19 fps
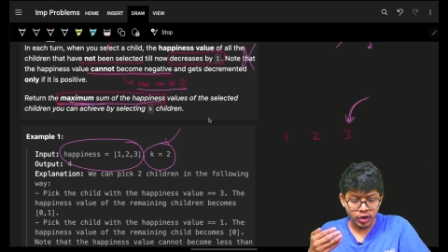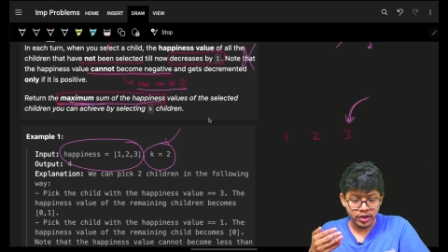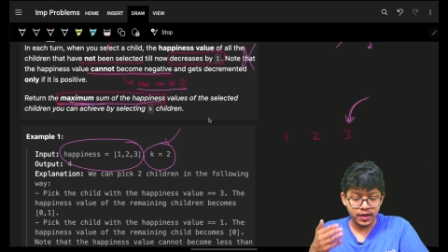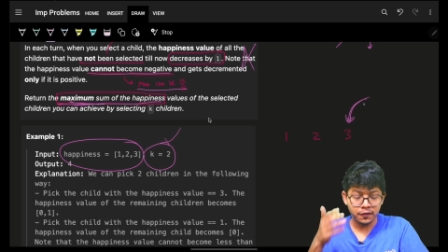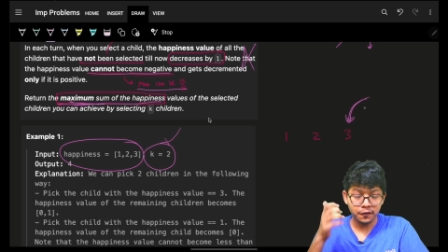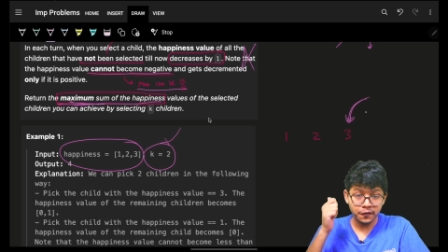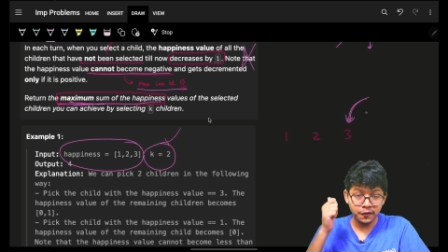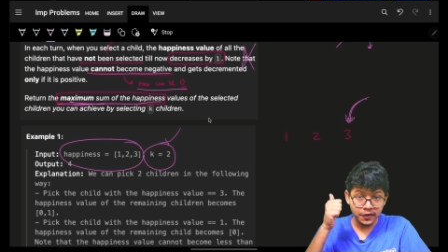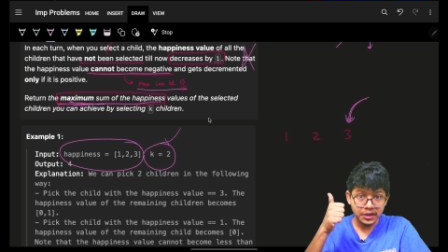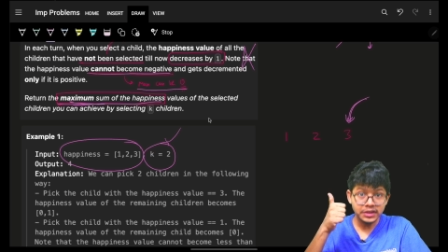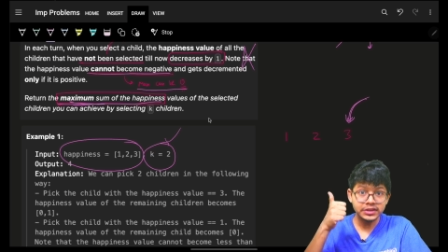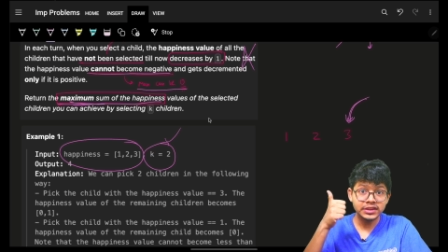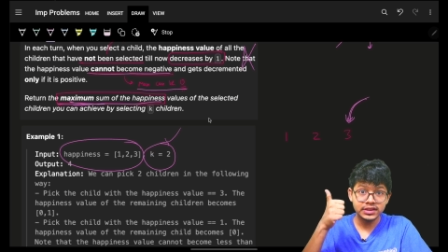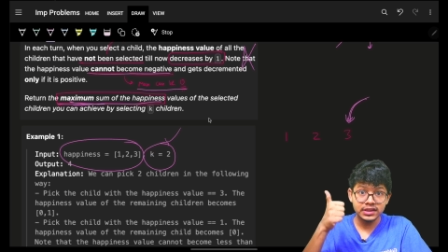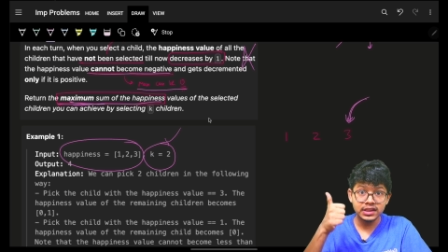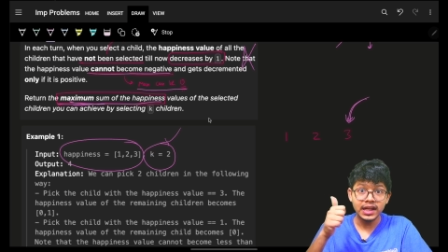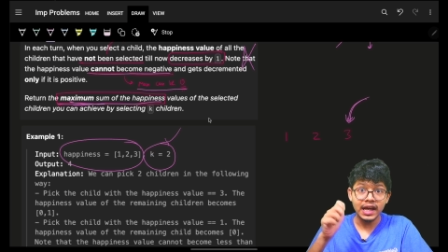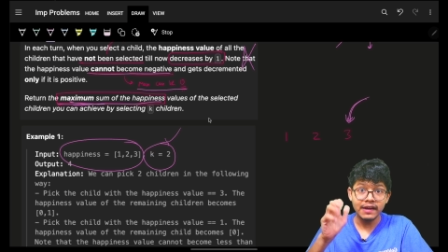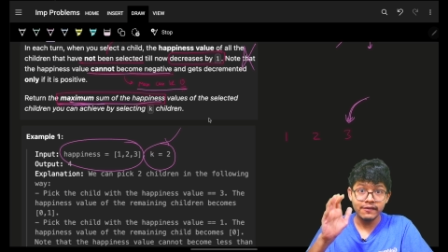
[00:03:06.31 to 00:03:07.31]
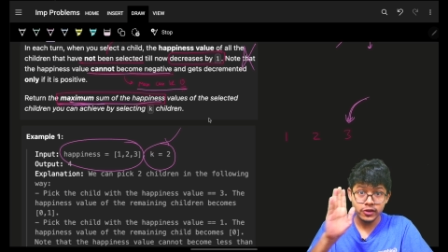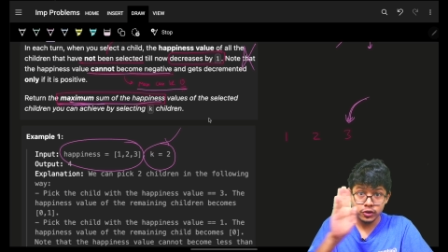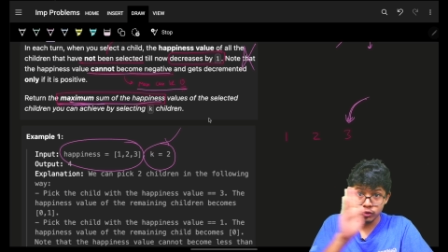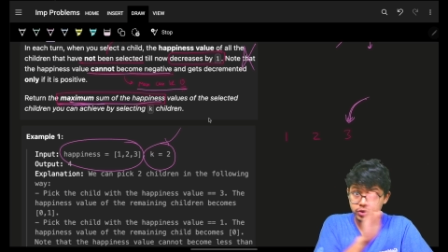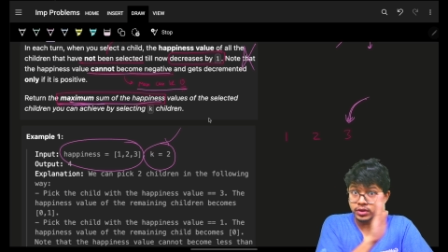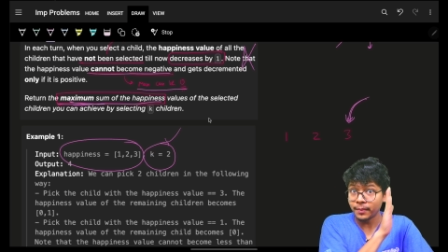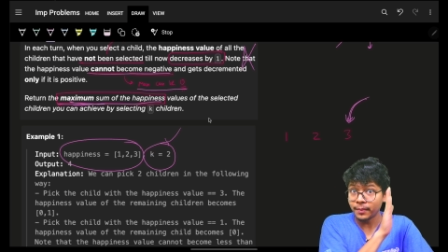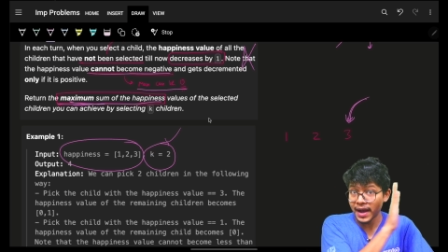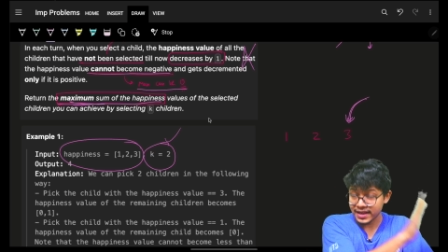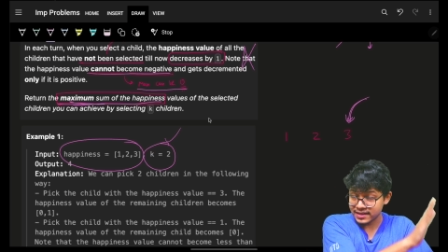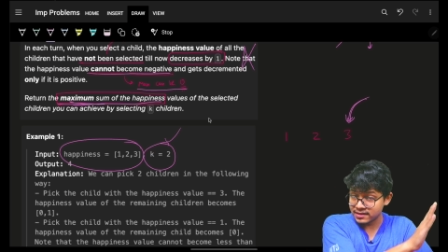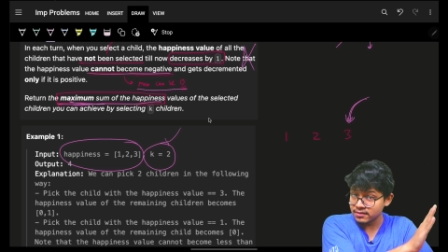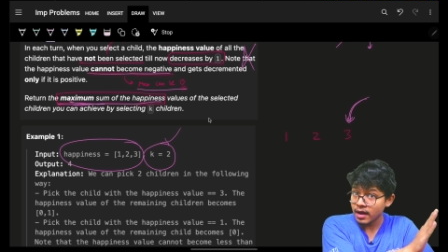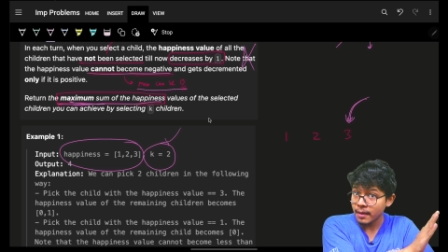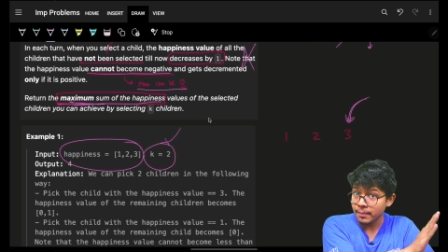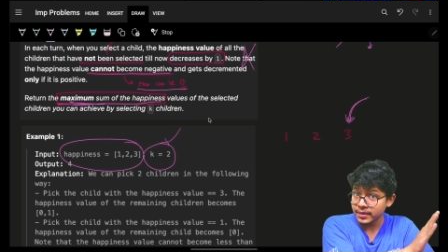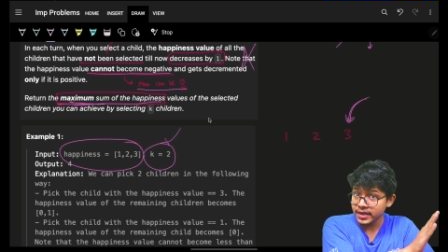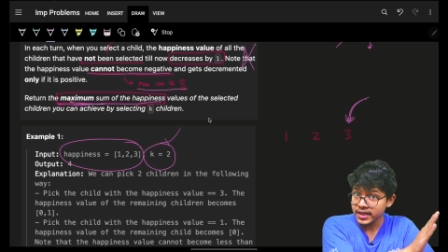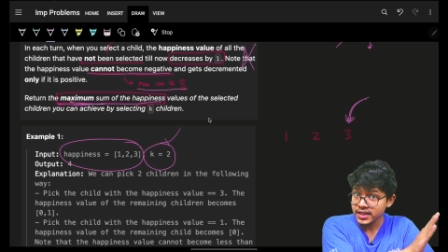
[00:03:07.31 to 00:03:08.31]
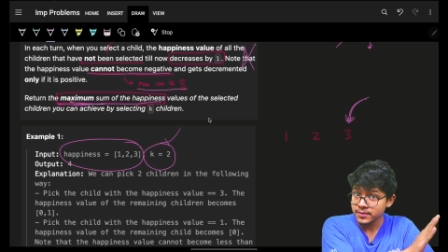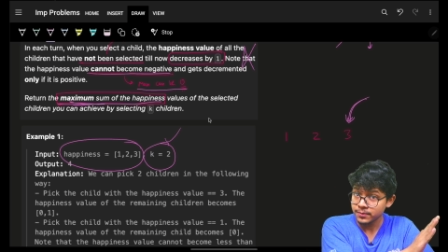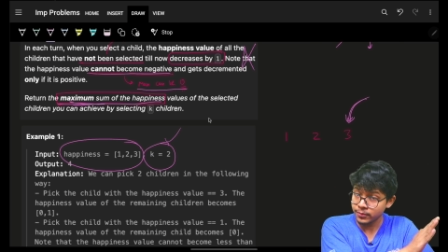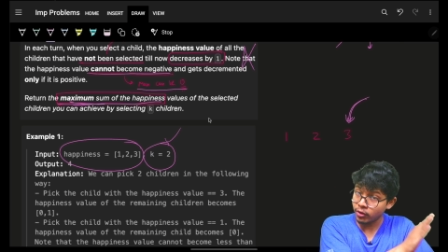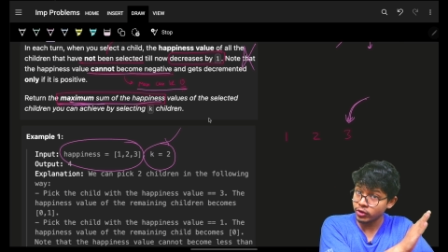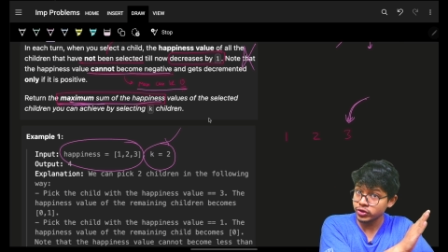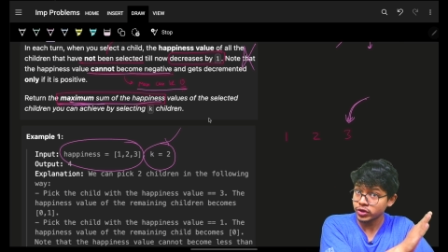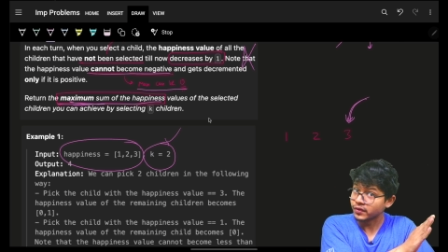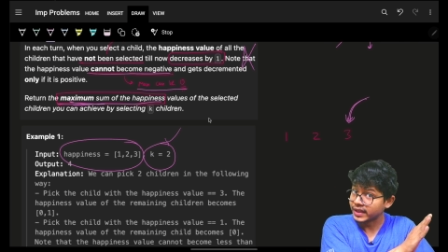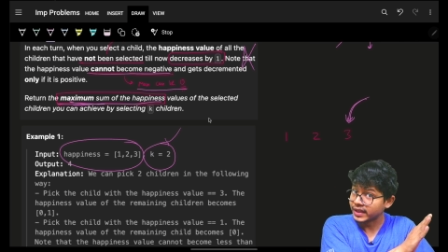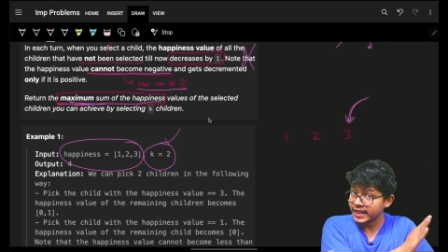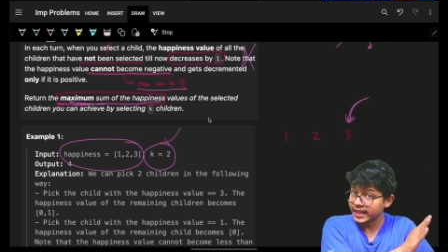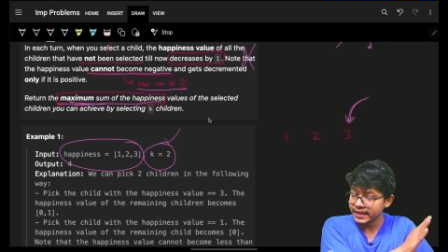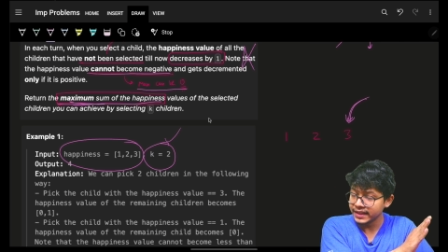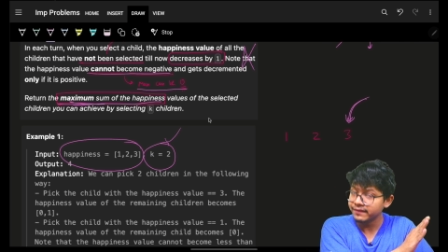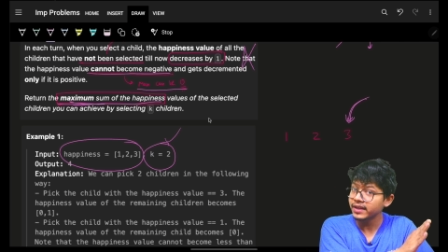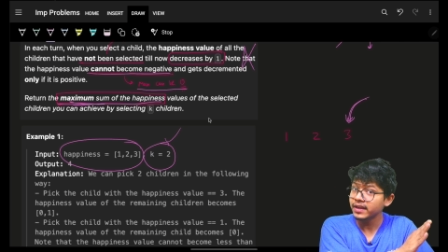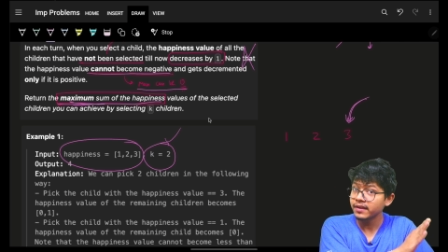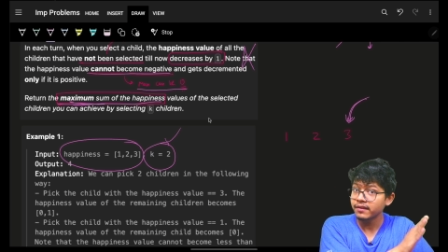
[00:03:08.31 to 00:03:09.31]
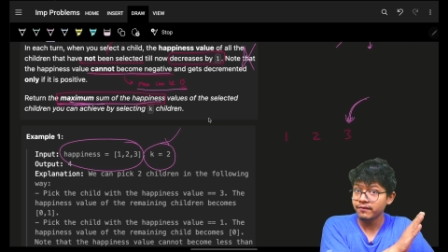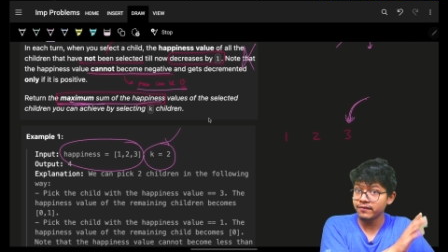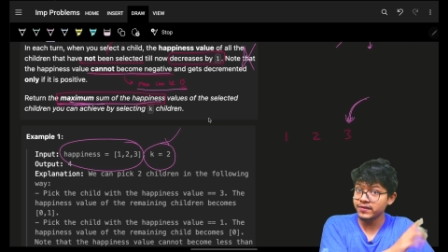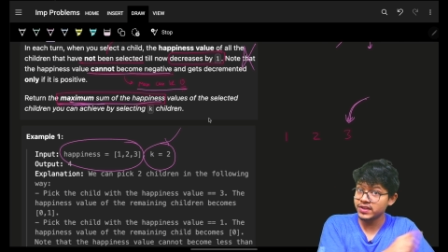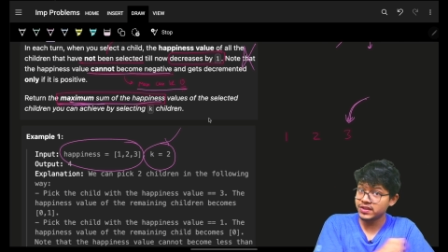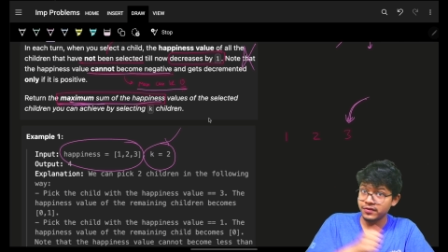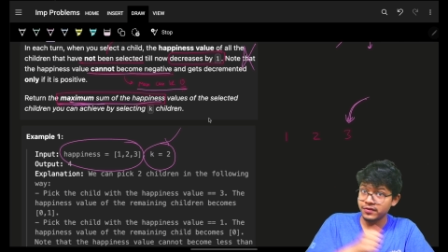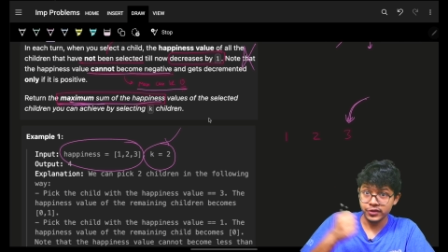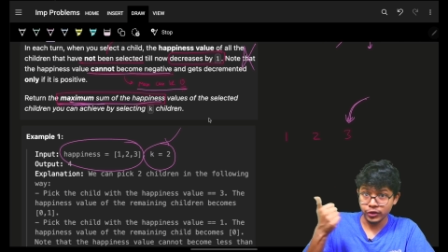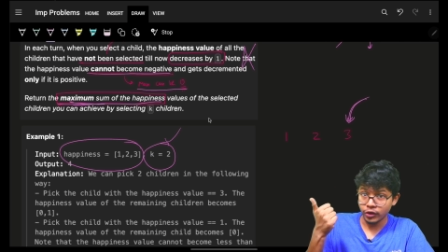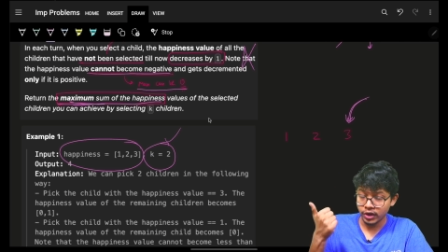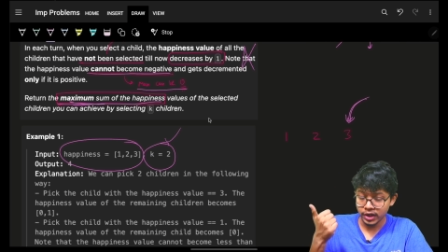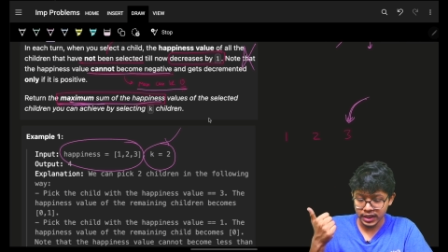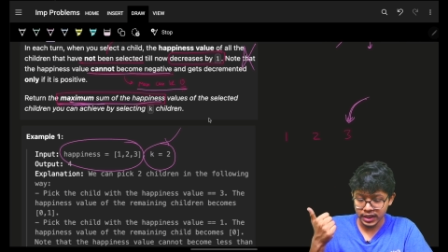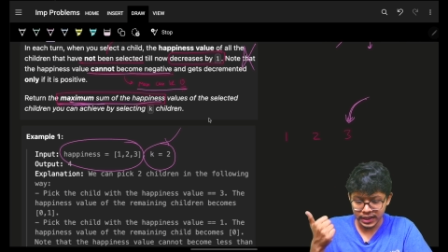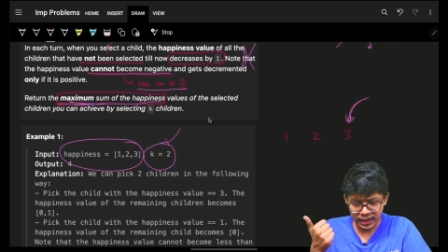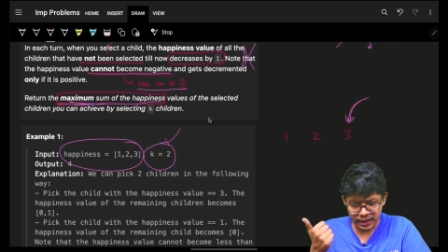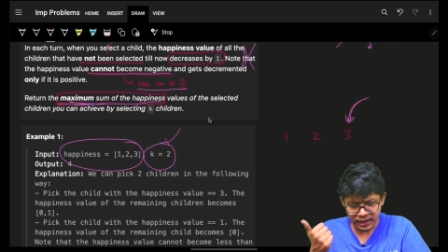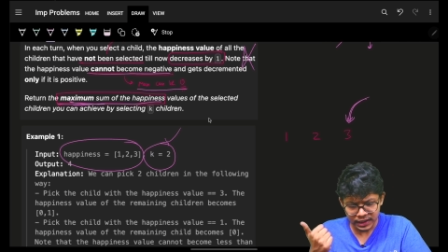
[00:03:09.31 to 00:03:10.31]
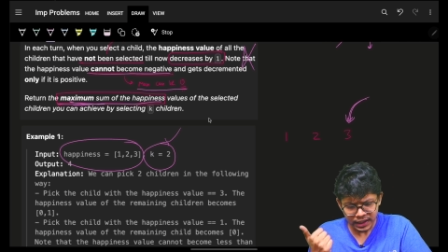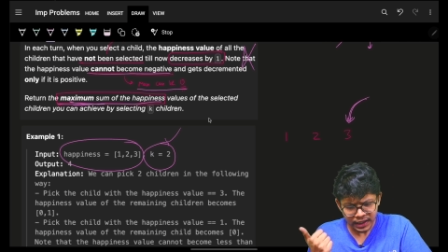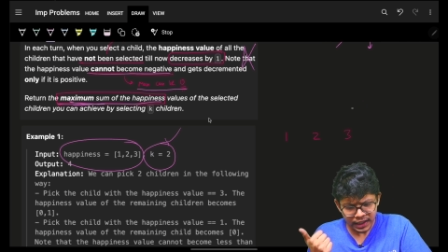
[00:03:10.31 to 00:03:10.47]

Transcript: in the first turn I will choose the maximum happiness because of greedy way, which we saw earlier.